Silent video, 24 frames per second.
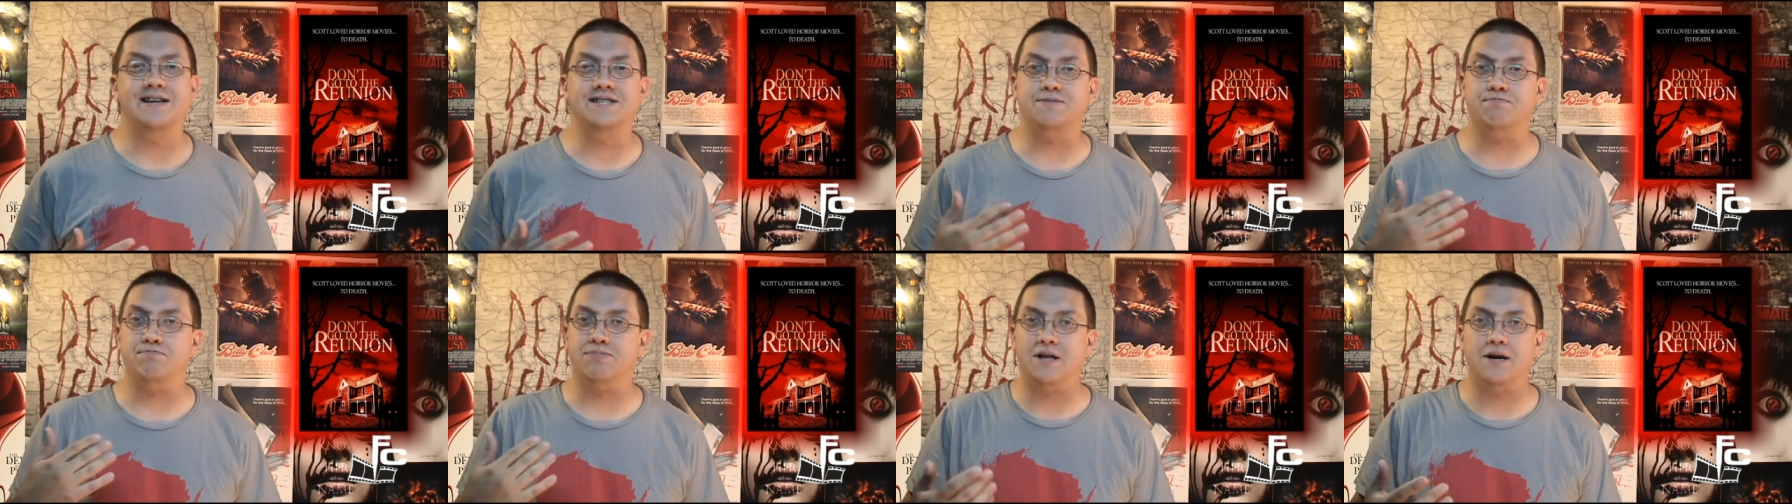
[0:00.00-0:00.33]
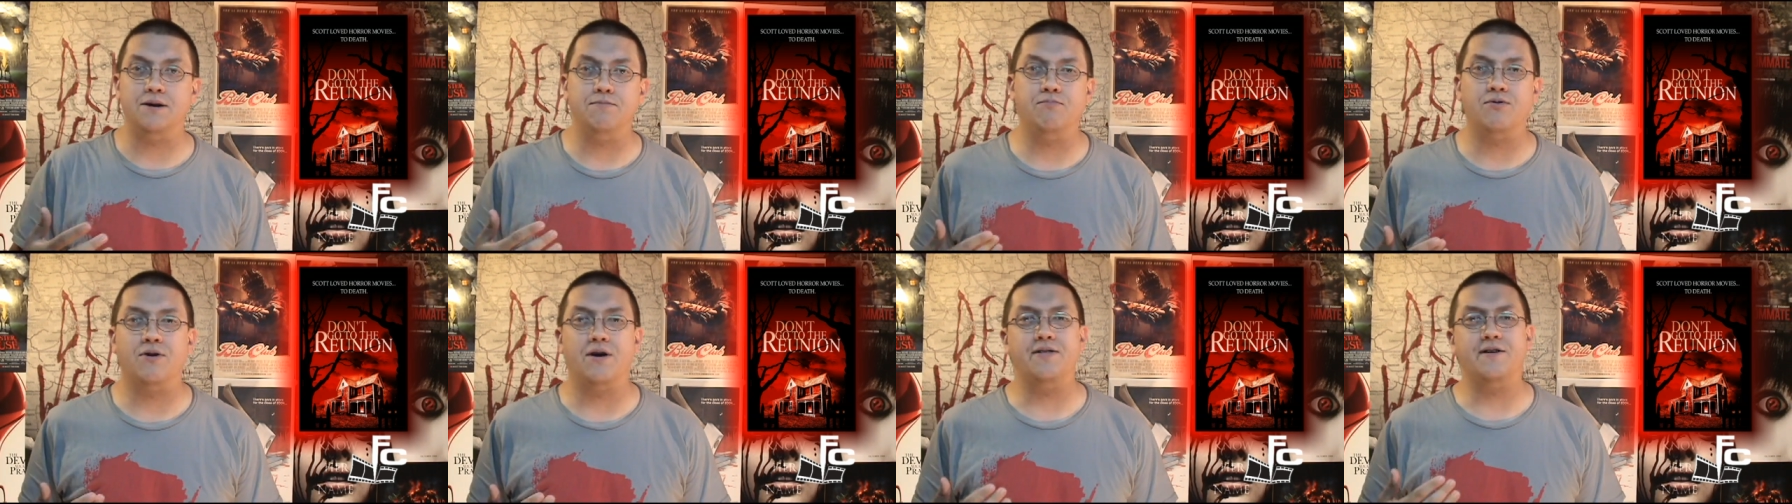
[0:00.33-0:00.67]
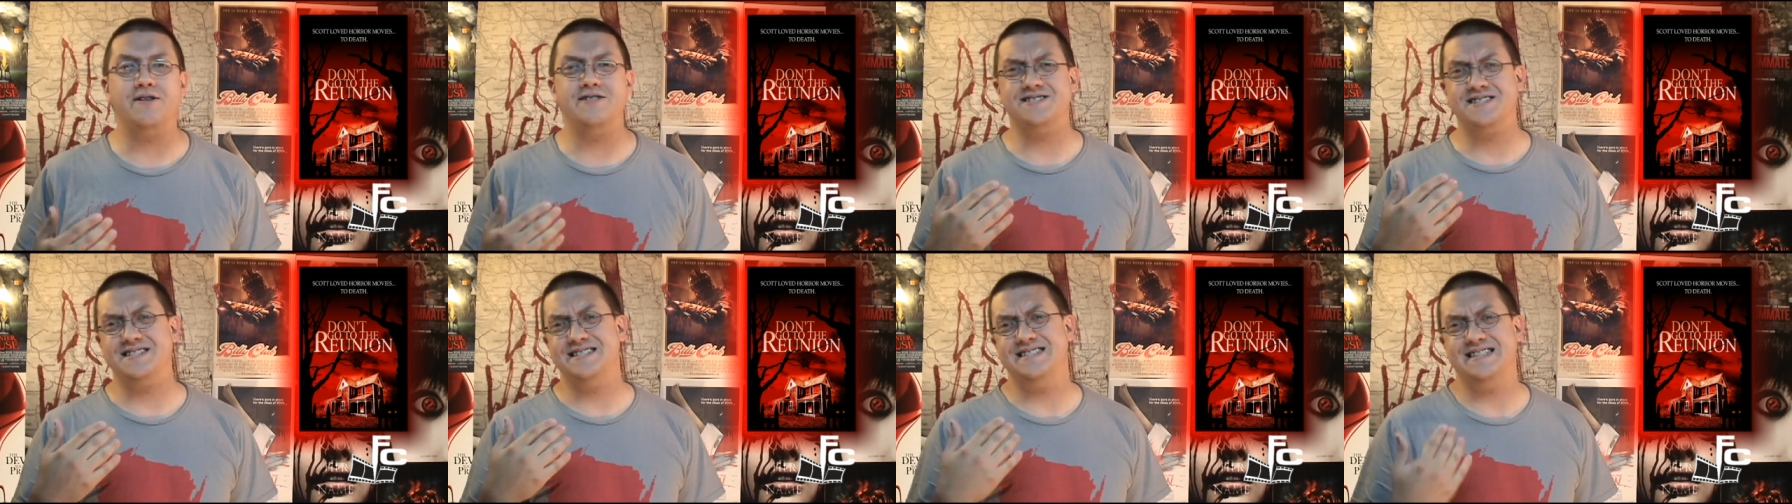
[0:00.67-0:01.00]
us Blood
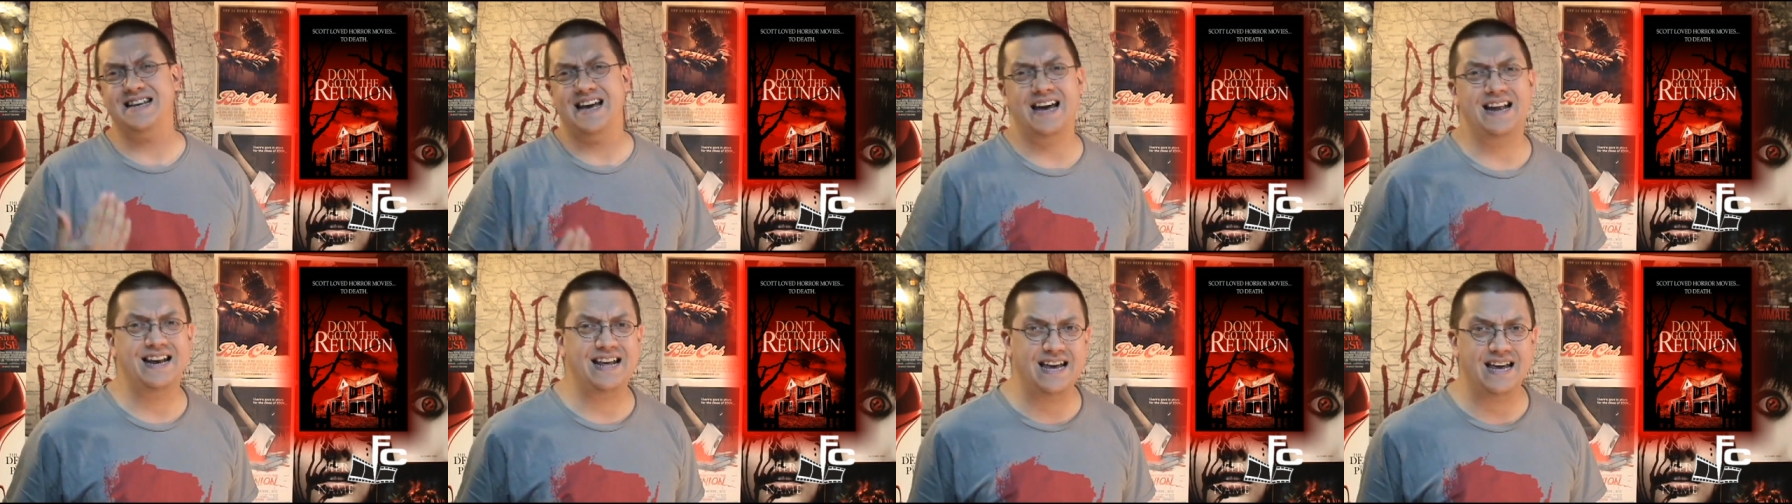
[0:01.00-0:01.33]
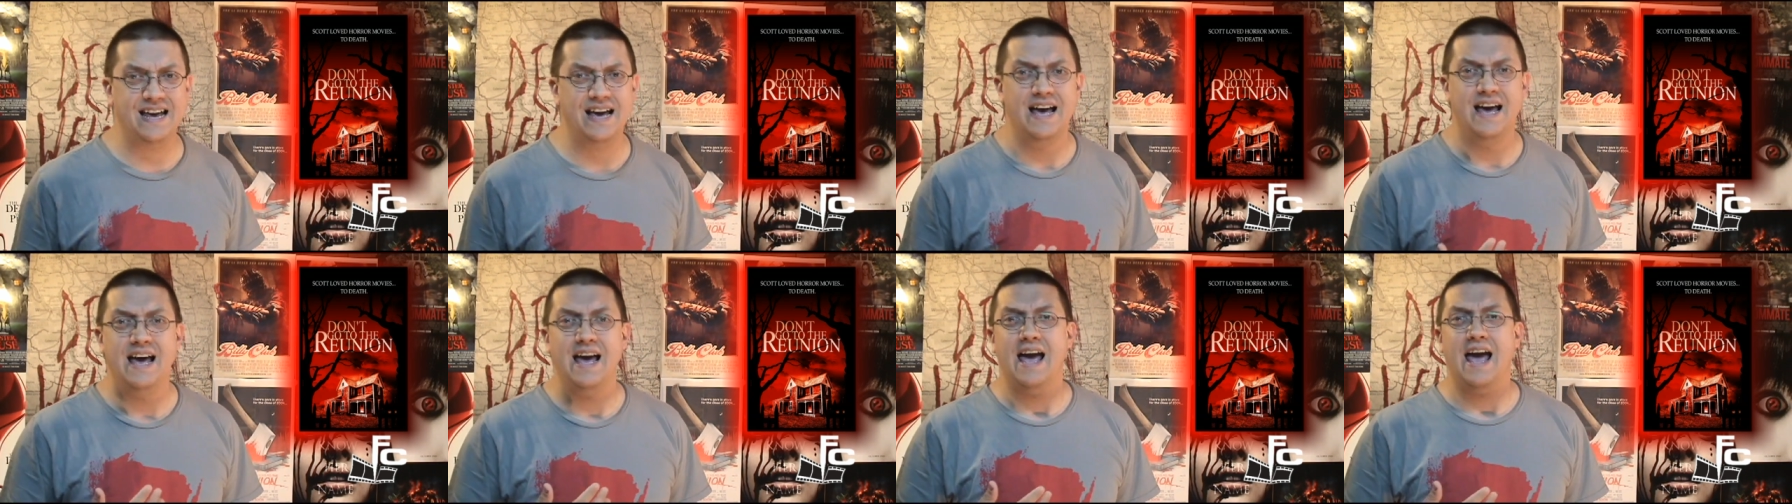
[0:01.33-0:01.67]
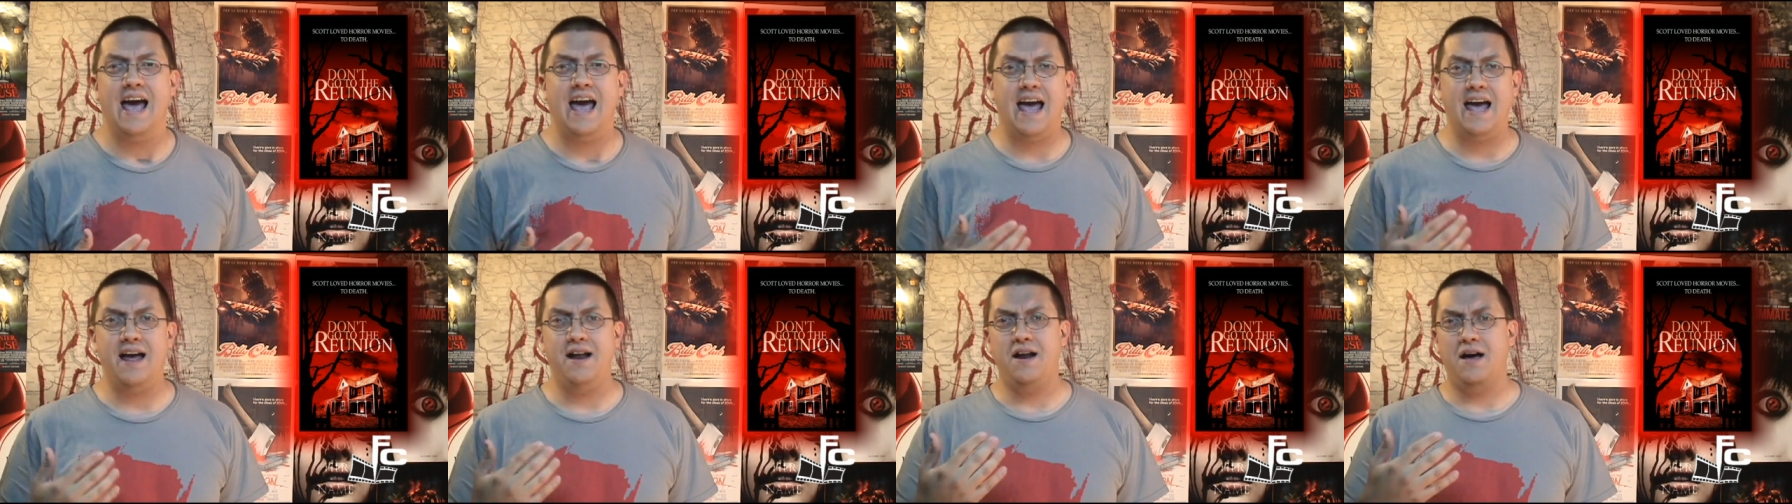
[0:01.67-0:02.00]
Brothers and Teddy
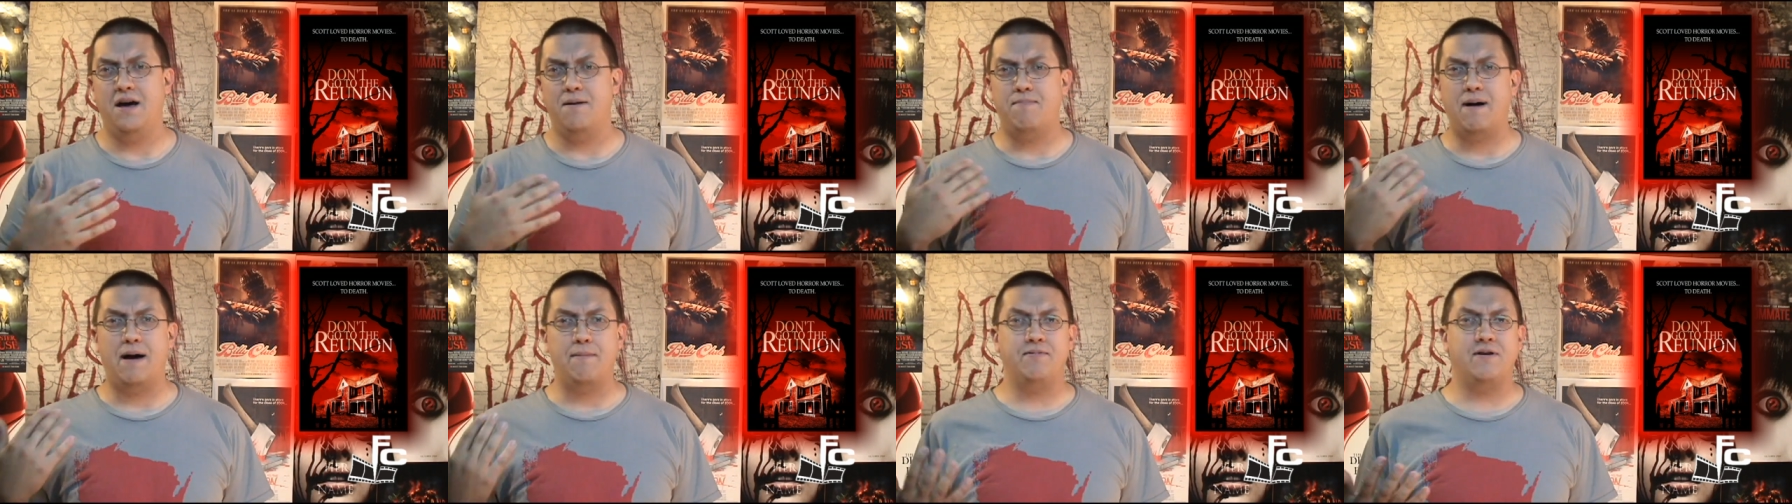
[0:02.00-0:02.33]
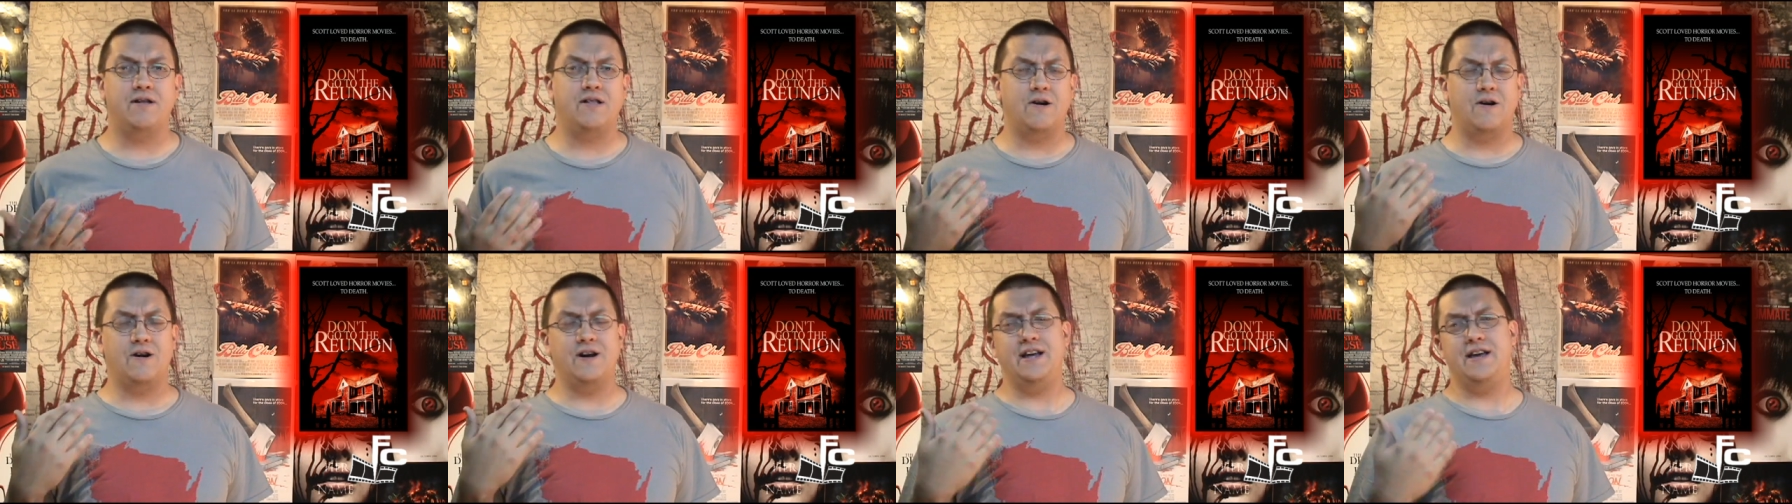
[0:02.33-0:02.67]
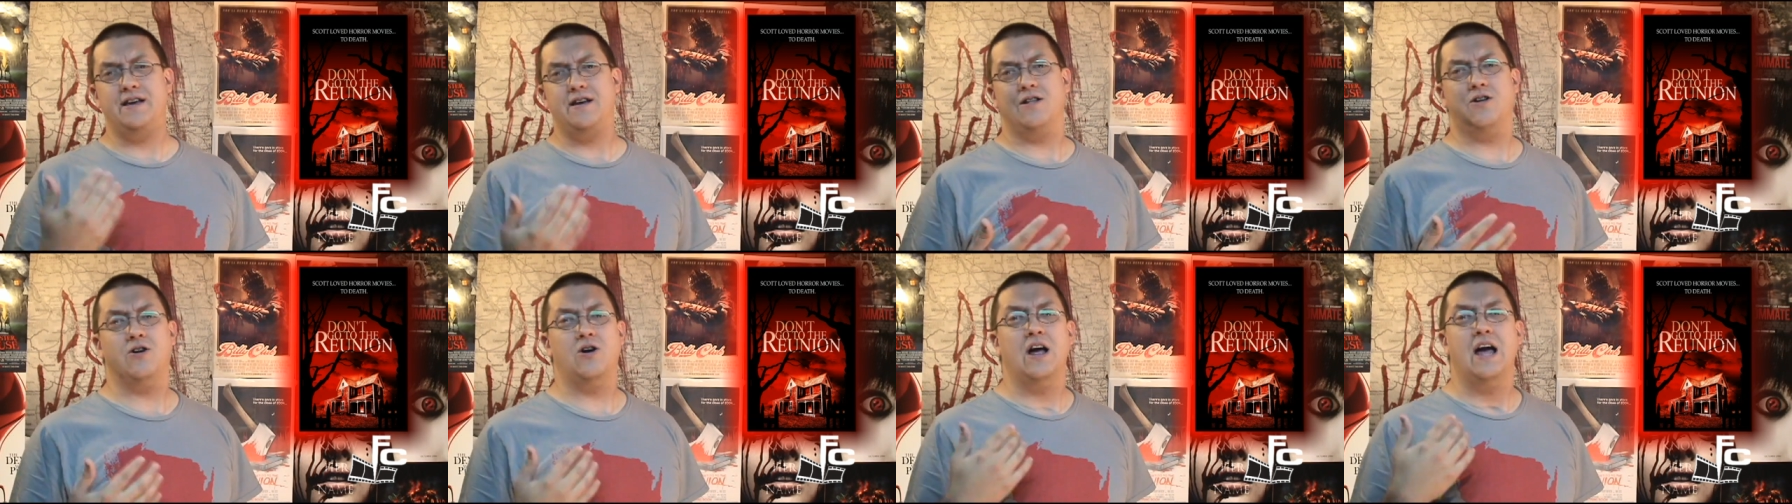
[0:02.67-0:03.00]
and uh, Popularity
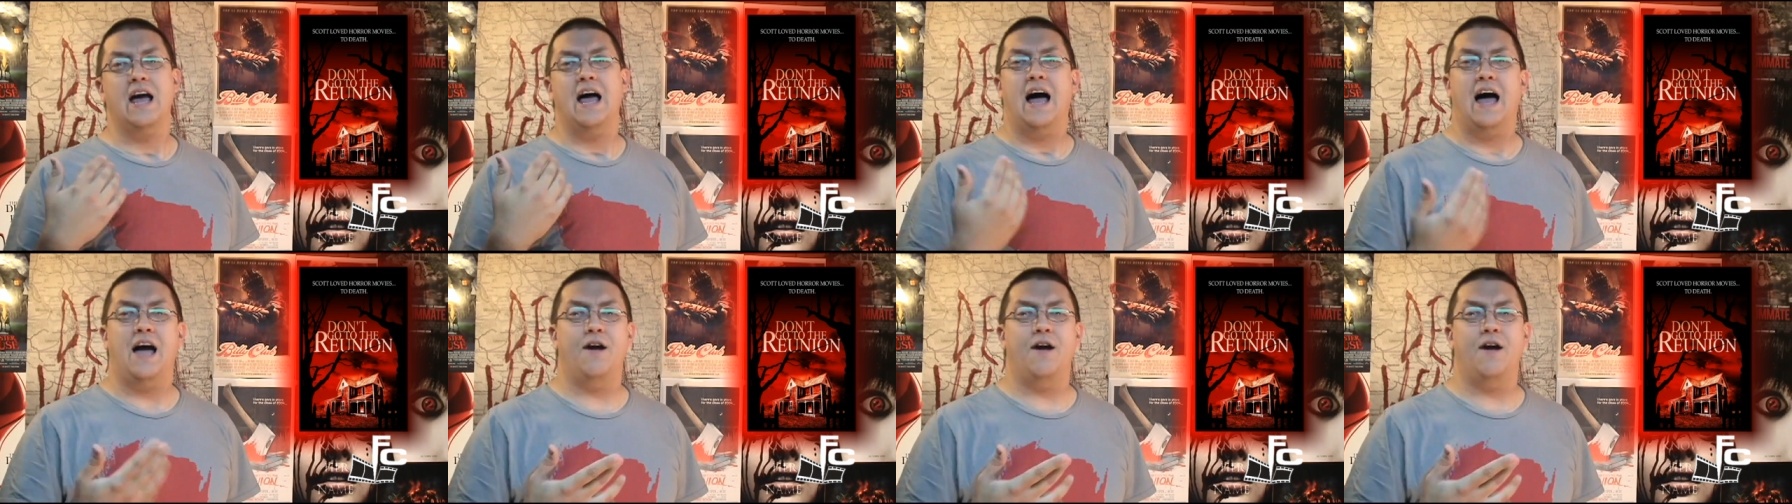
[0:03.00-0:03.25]
Killer.